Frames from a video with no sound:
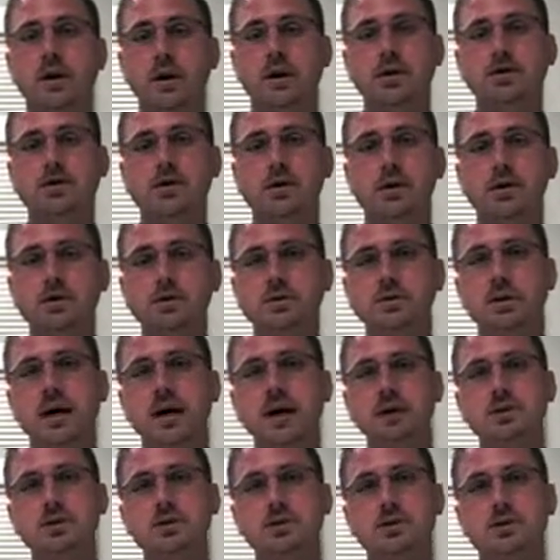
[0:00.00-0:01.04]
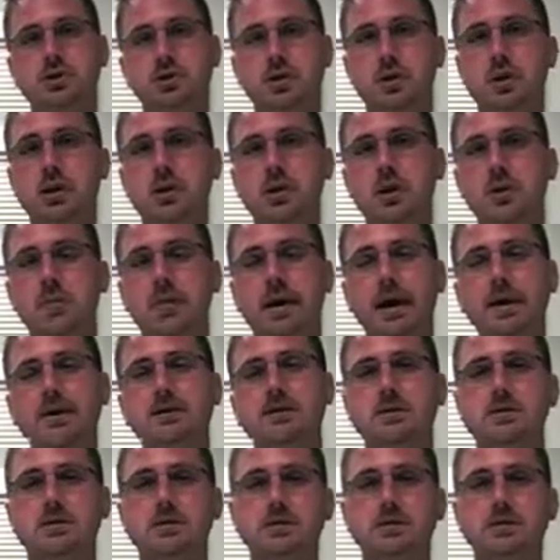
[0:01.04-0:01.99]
And so it's not just treating your pets,